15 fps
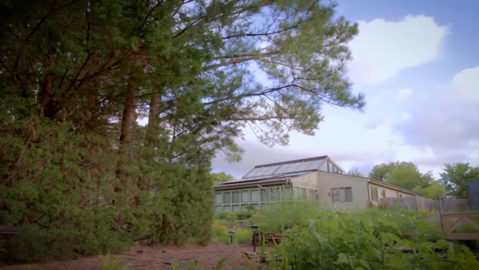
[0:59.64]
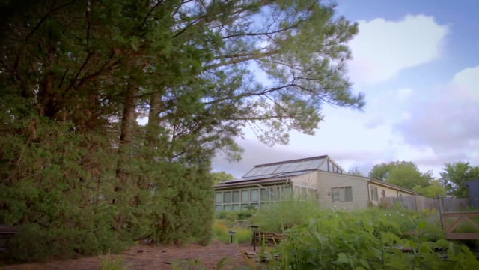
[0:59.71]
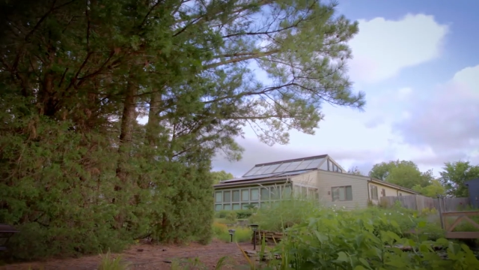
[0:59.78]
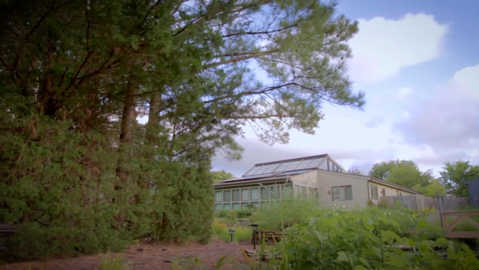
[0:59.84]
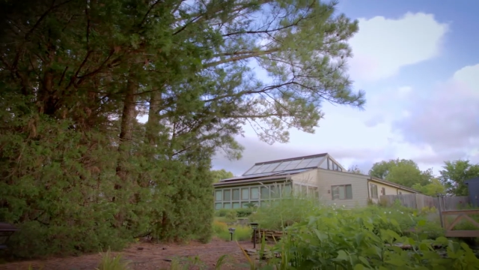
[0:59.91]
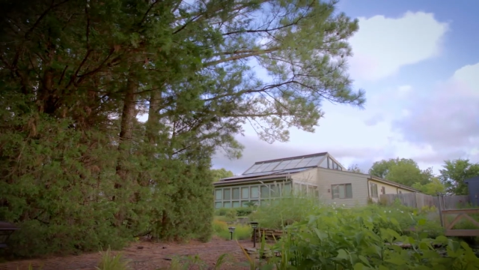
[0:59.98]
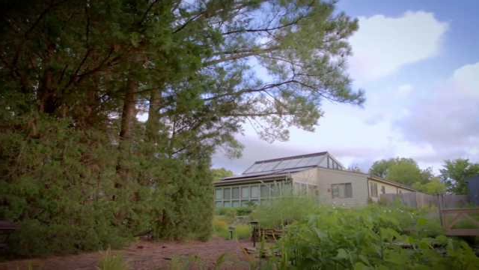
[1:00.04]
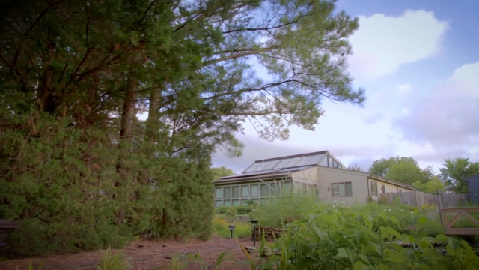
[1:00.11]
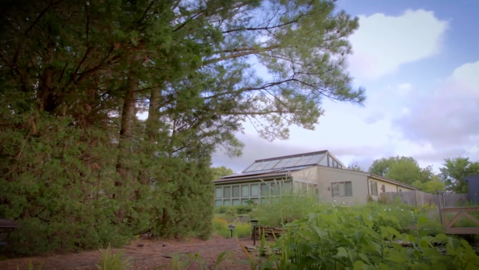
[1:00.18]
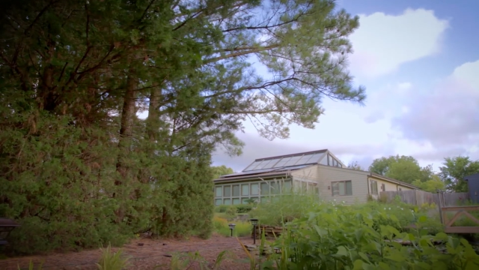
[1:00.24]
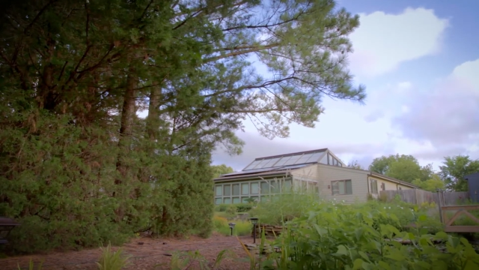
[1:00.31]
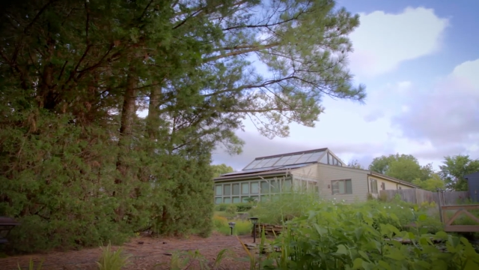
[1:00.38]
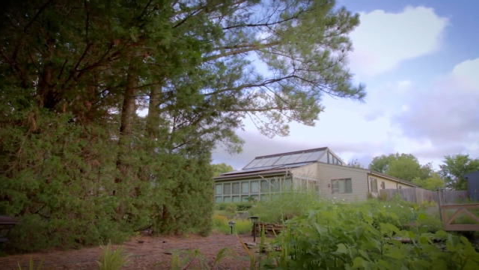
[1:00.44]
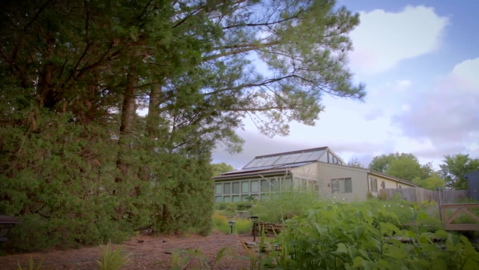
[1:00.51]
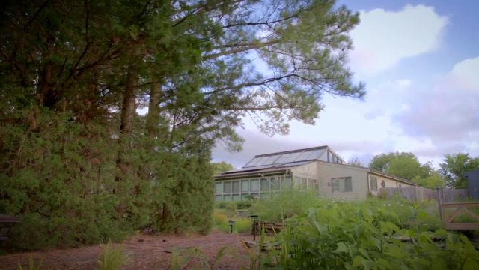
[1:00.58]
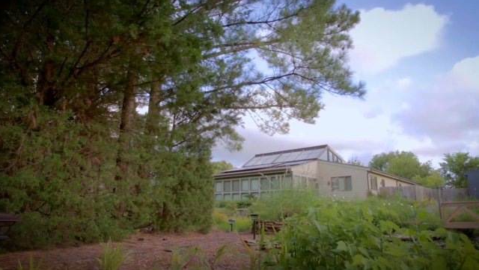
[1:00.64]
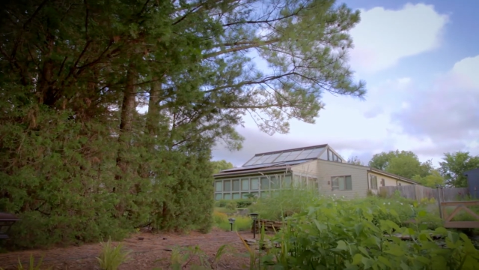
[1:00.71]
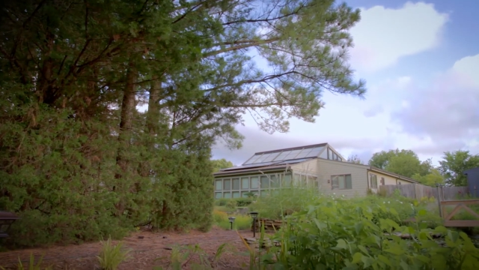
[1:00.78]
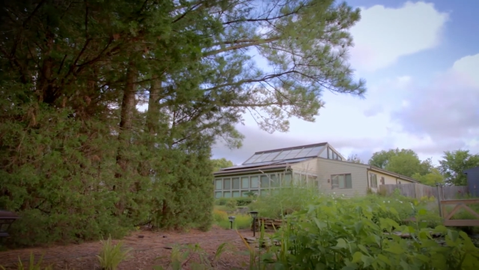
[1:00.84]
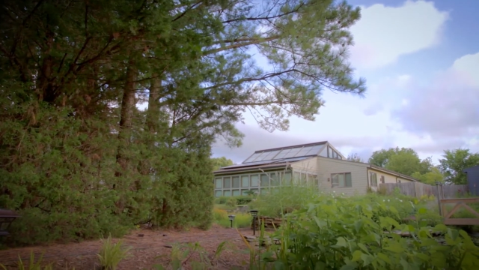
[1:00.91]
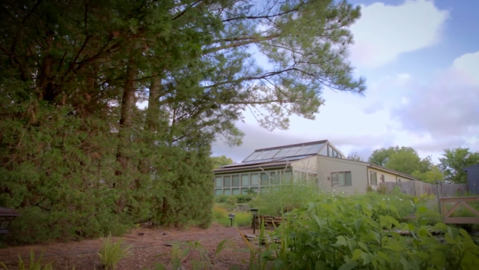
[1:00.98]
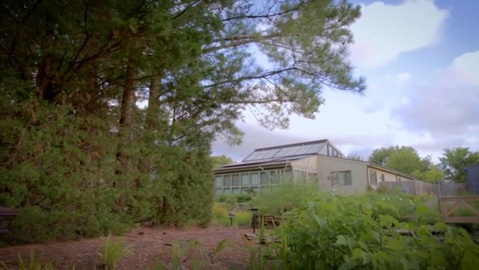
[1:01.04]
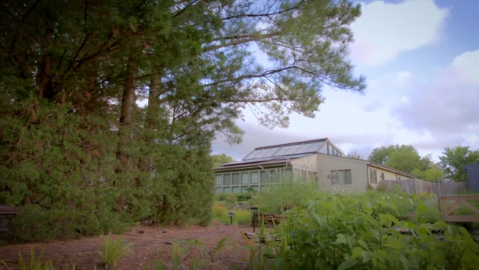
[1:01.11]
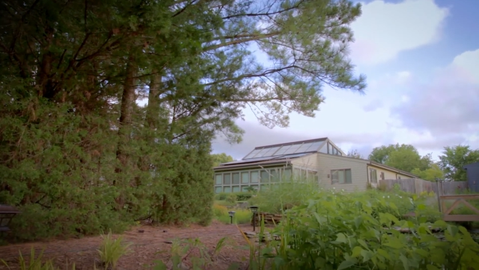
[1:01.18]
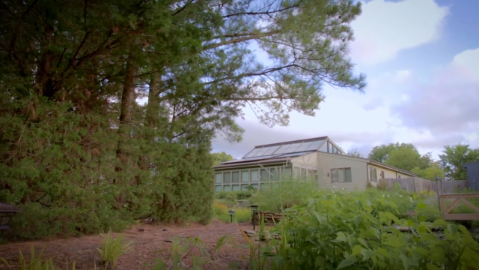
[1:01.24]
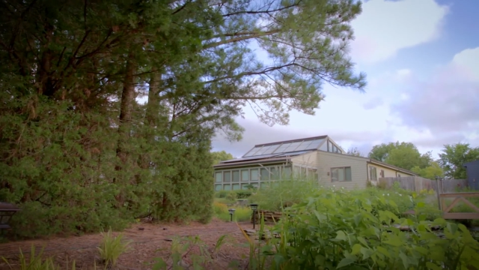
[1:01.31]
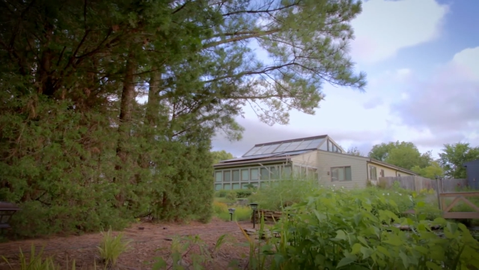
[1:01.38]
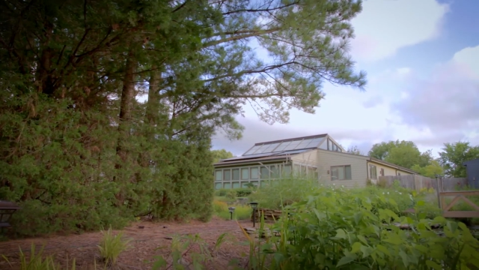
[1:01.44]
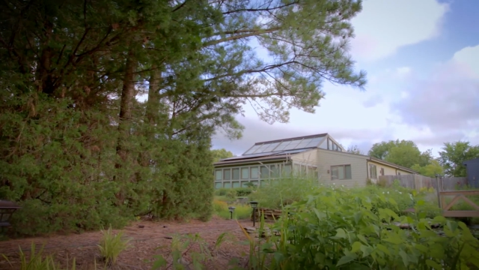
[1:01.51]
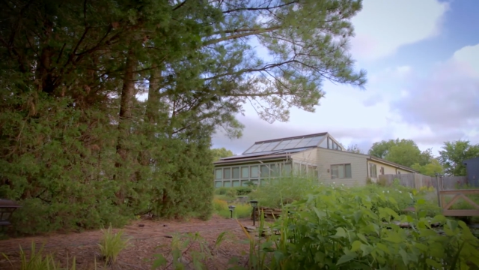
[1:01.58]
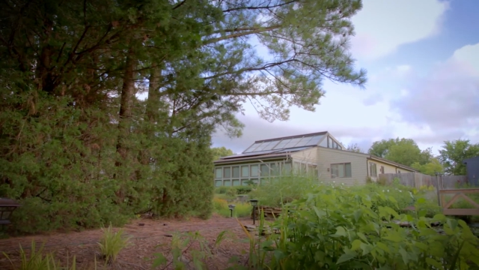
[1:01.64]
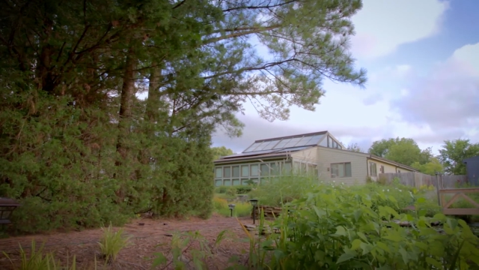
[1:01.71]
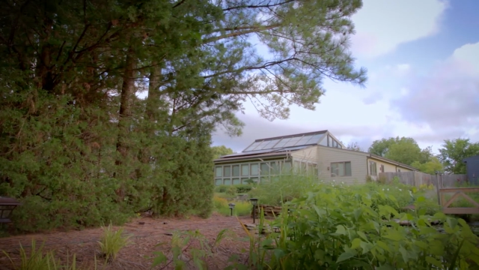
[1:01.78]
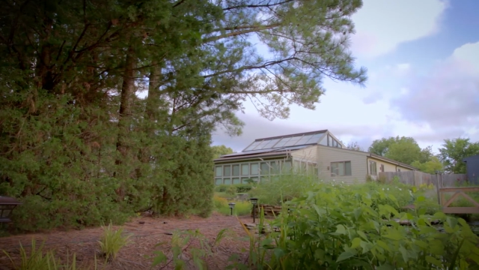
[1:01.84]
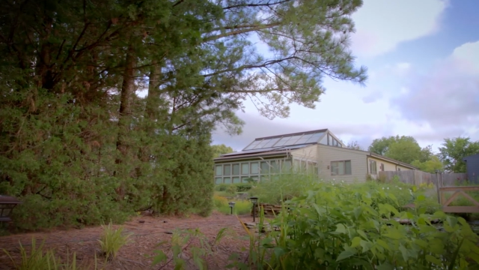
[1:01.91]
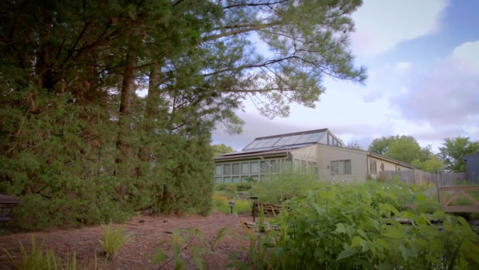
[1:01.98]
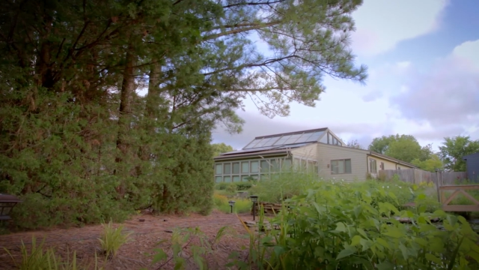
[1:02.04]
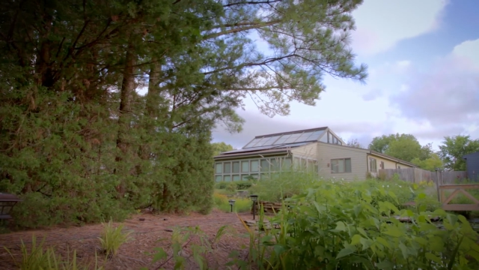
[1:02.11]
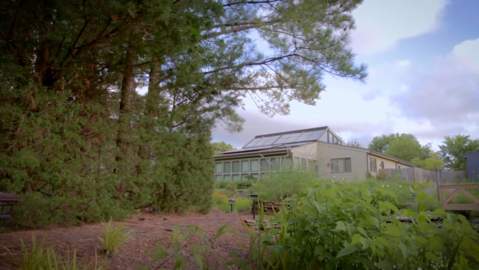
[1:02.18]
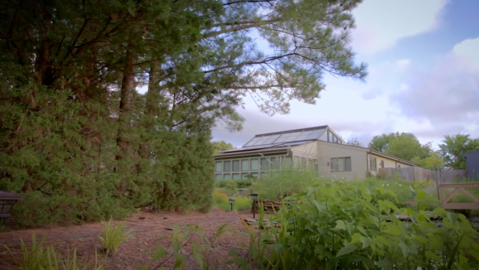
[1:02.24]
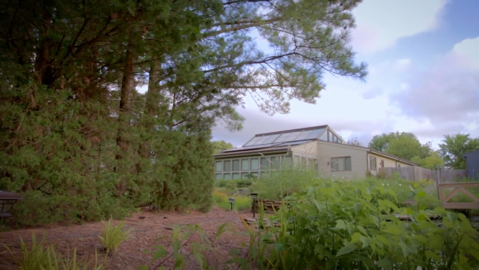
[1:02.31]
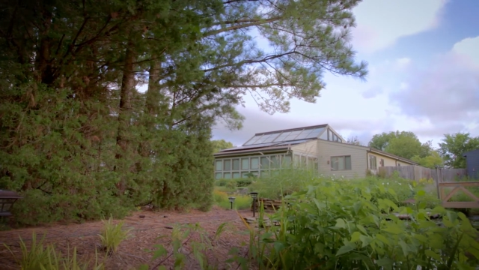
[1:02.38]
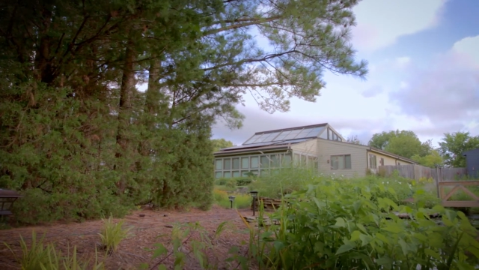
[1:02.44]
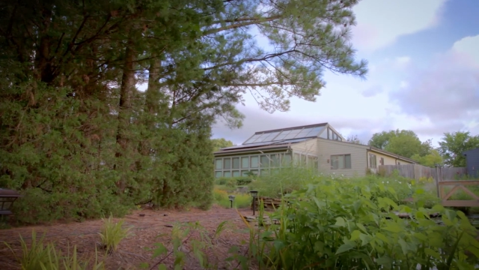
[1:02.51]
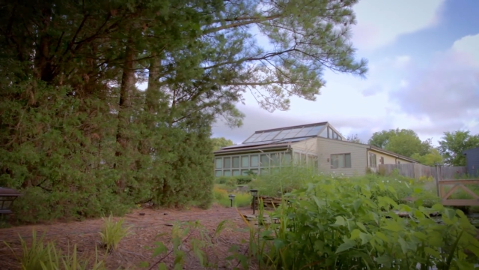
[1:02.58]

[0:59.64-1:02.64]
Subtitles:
[unreadable: no face in view]